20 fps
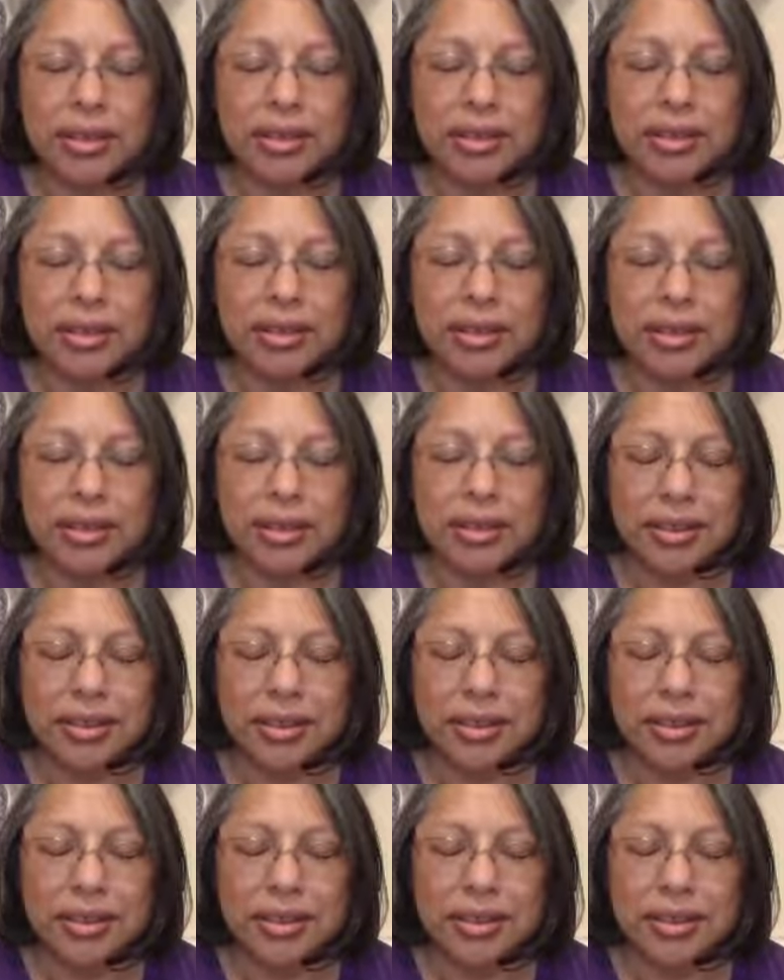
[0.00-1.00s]

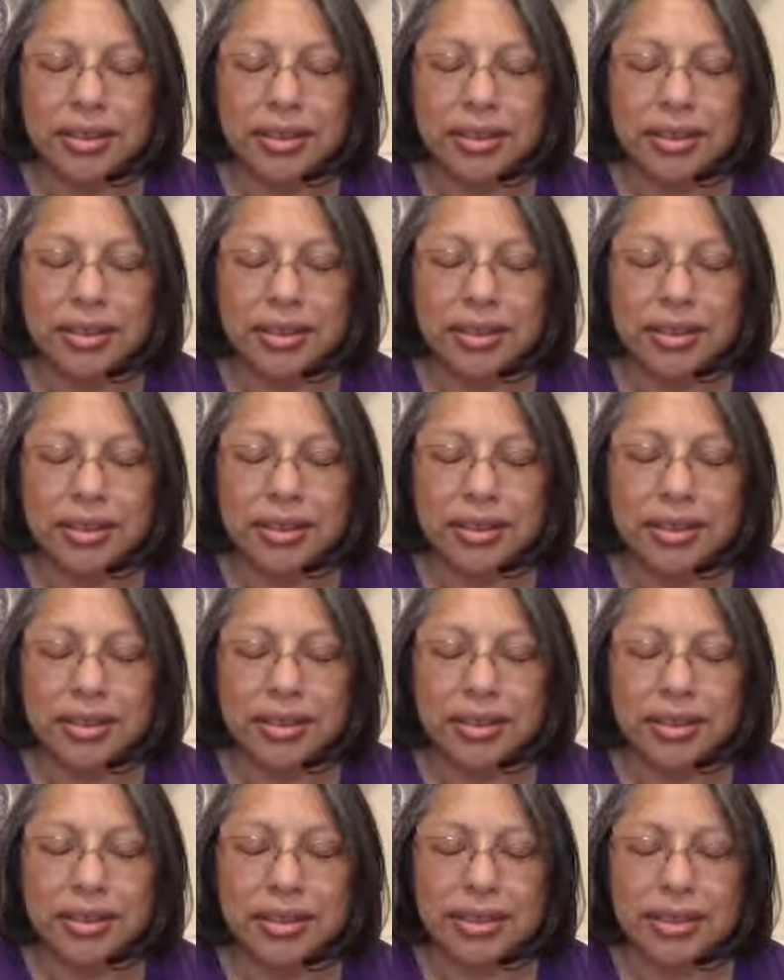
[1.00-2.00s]

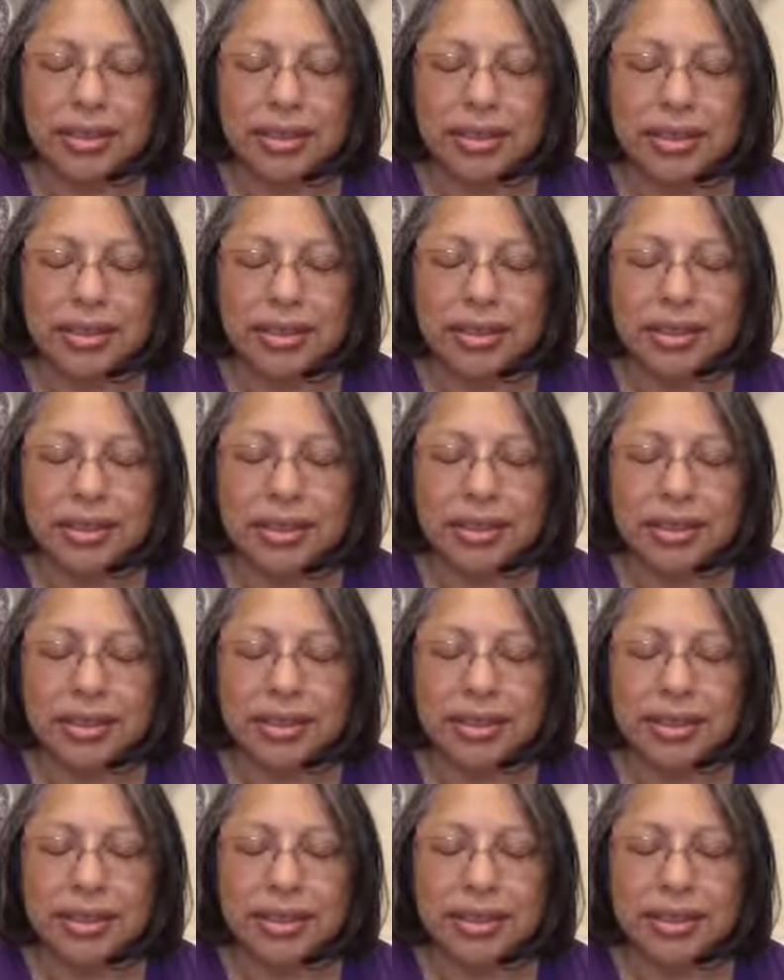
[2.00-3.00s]

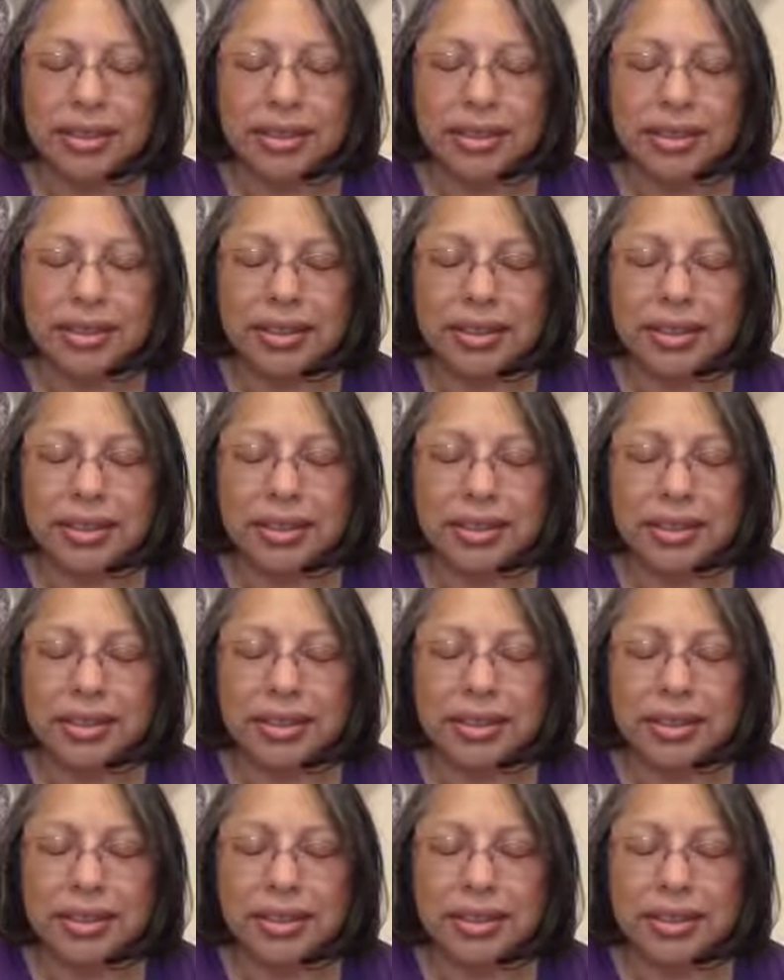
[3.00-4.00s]

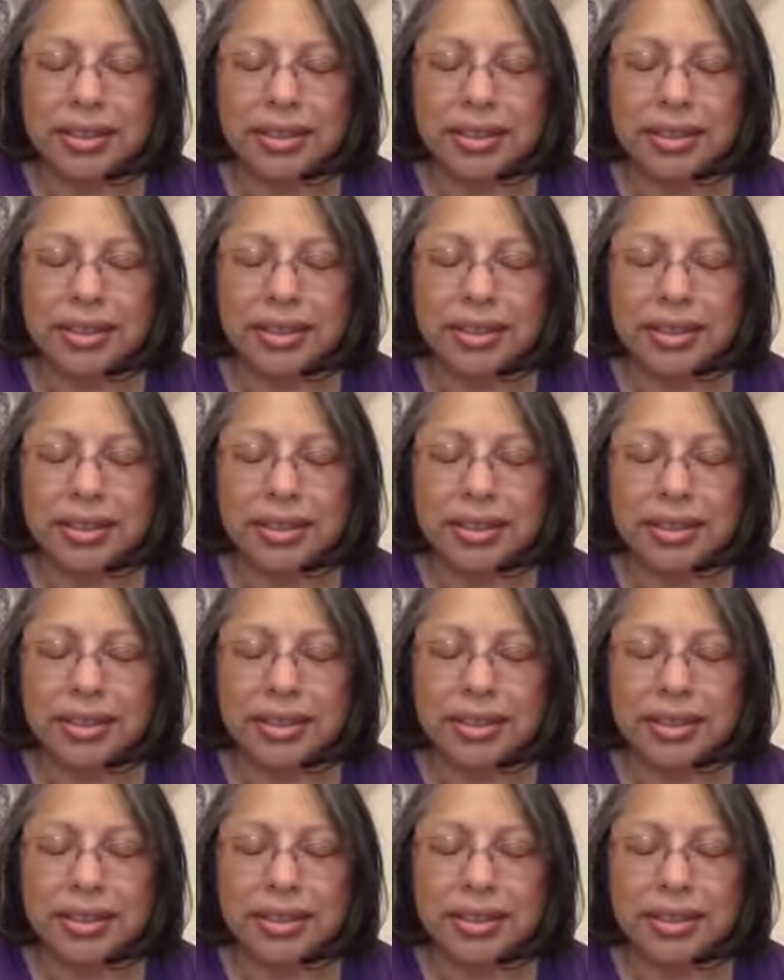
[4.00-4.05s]
(silence)